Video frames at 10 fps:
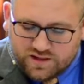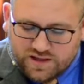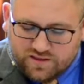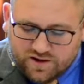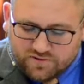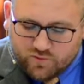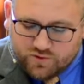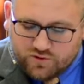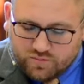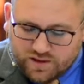Therefore,
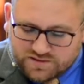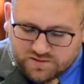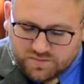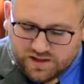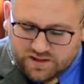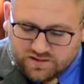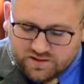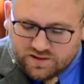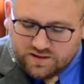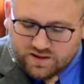you must submit,
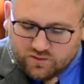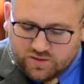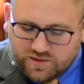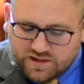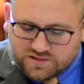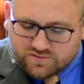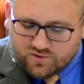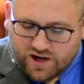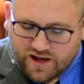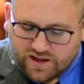not only because of
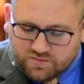wrath, but